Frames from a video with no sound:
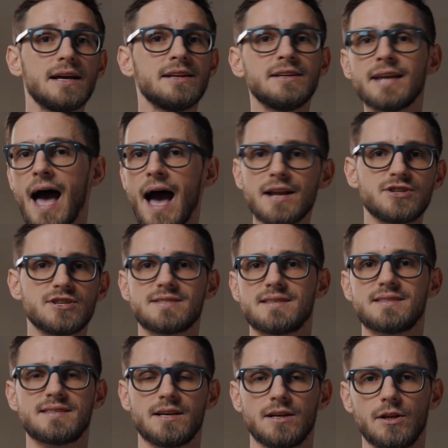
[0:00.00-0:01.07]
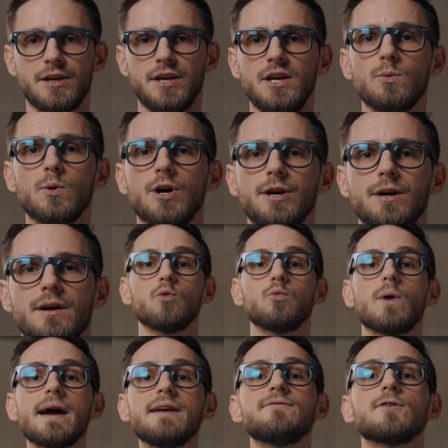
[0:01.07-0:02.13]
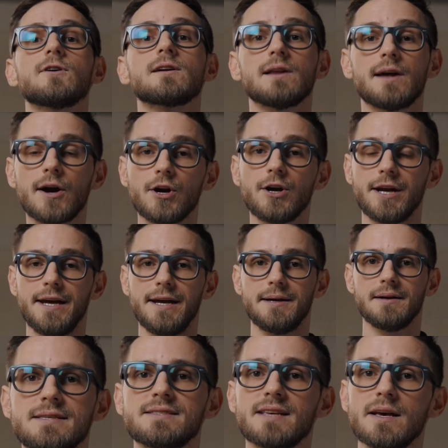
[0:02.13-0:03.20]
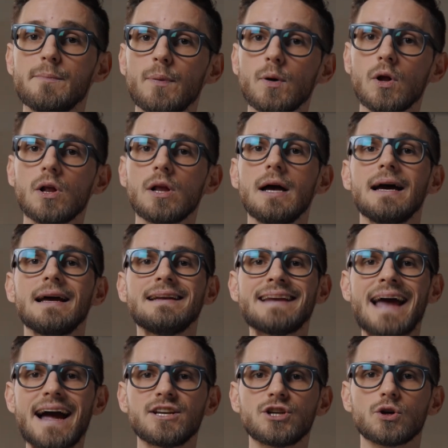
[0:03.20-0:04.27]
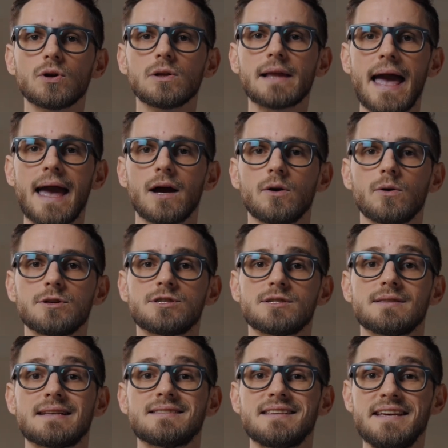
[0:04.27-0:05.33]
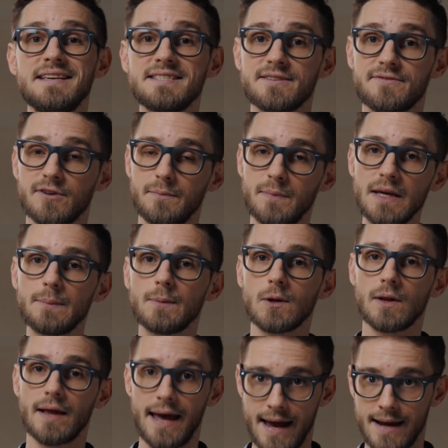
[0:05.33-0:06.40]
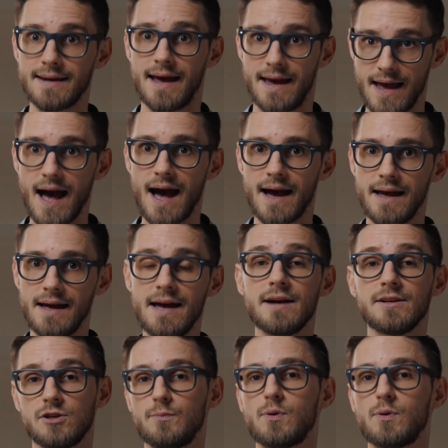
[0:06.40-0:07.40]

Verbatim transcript: not just a single keyword. Write for clarity. Simple, natural language that's easy for people and AI to